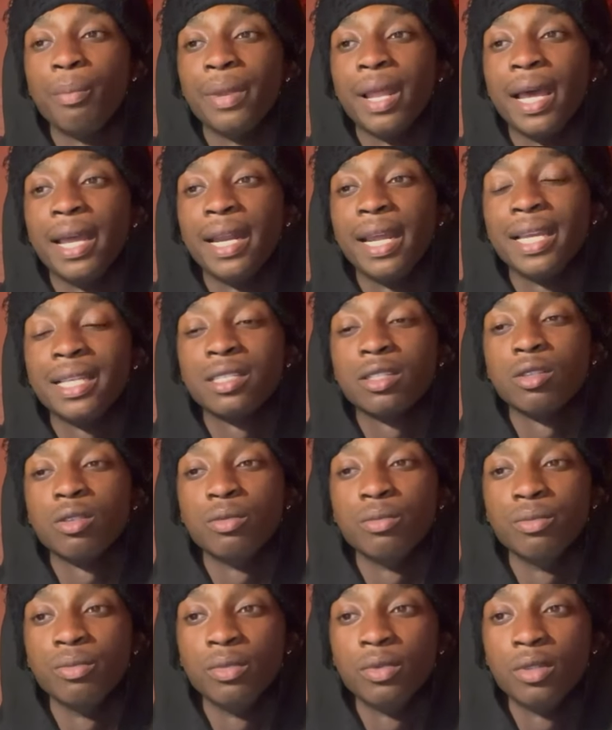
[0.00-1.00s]
Like, that's
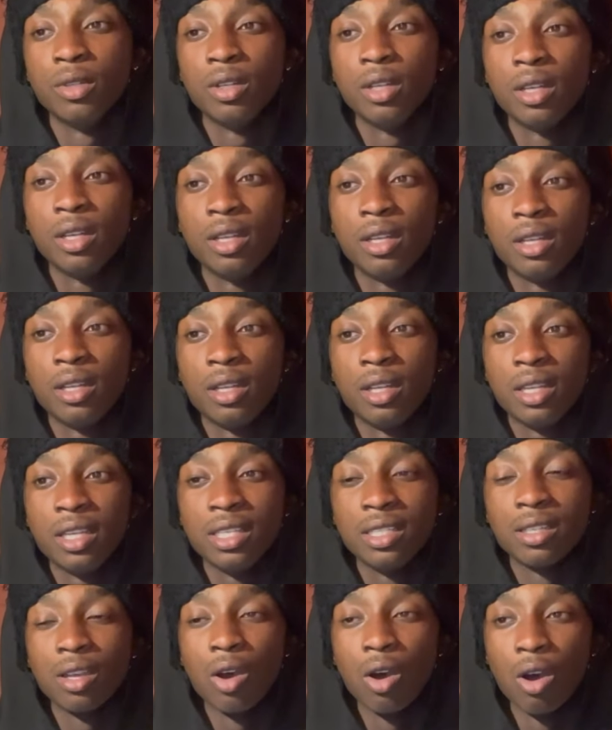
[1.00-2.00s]
some.
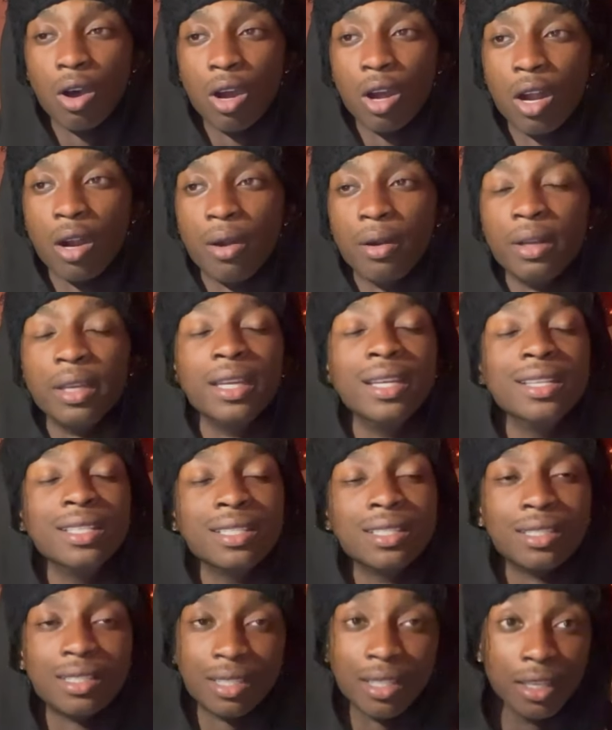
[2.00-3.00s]
It's hard and
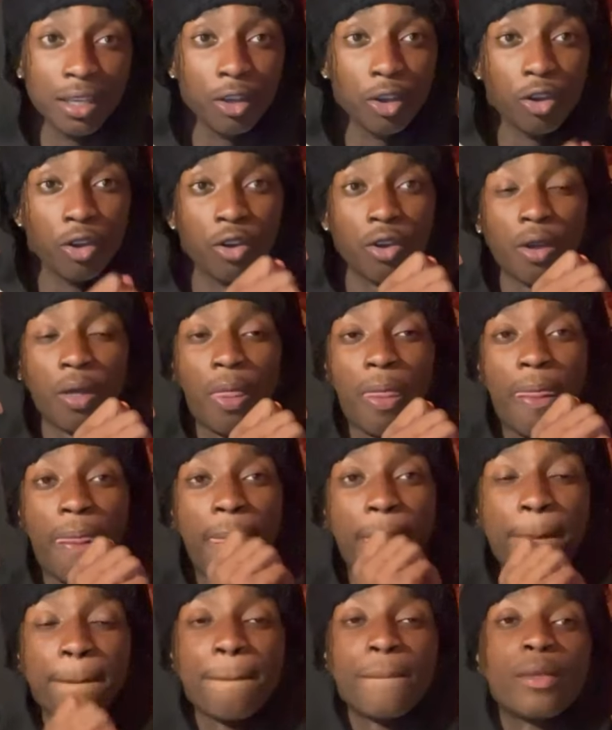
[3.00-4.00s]
it's chill.
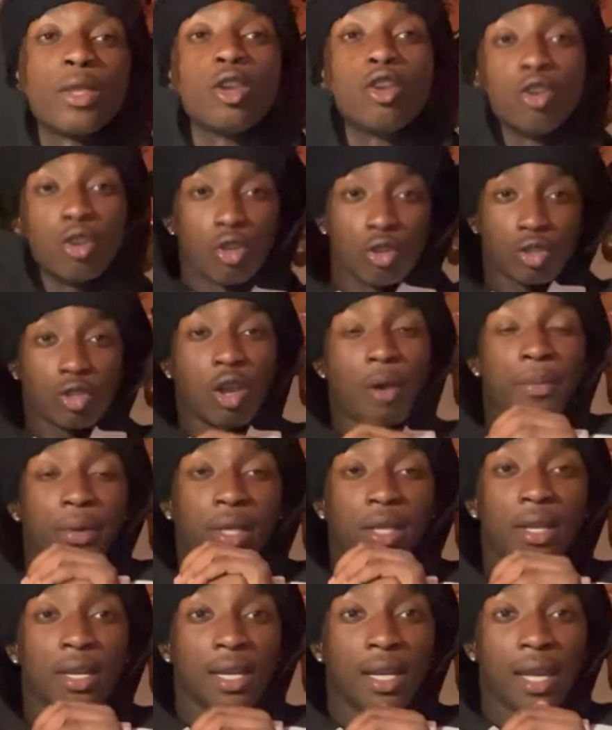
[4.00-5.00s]
So I'm gonna
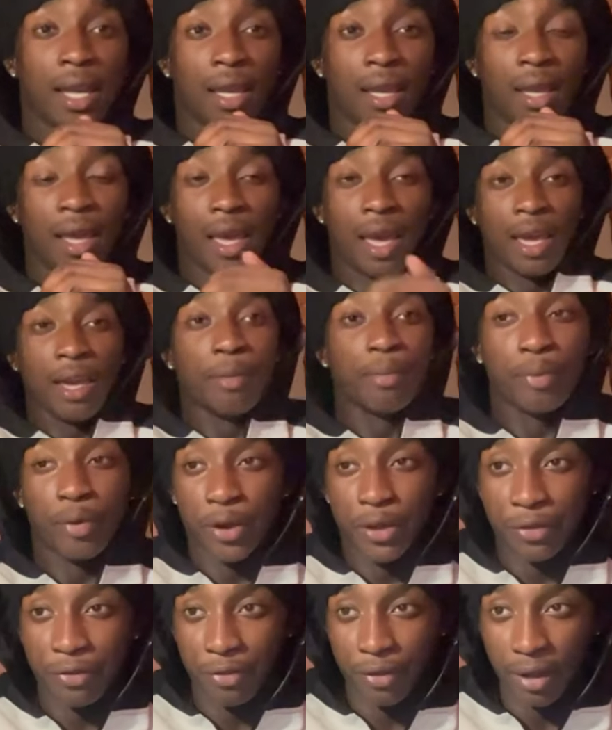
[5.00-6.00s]
give it an
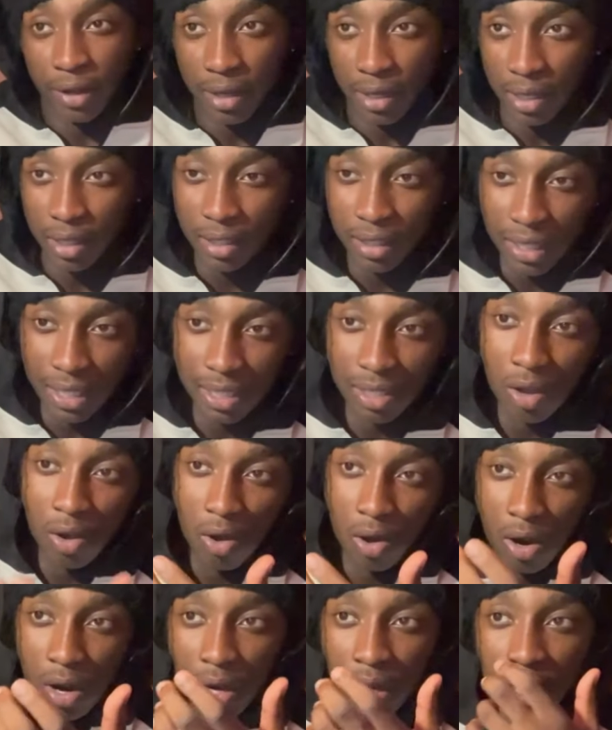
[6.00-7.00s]
8.5. That's
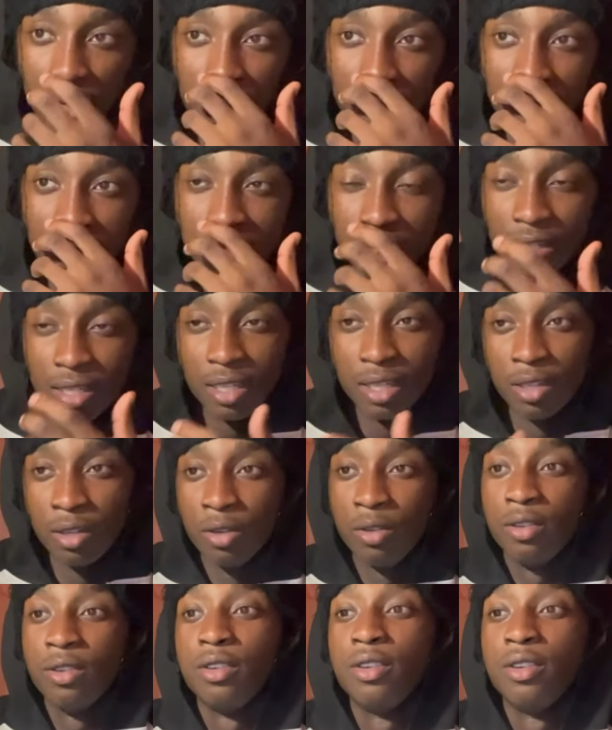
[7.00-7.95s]
hard and it's chill.